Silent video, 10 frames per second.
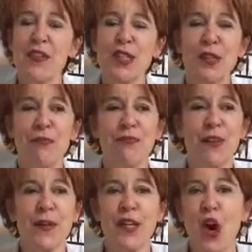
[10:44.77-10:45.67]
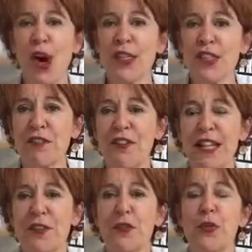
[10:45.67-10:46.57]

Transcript: there's some very cost-effective,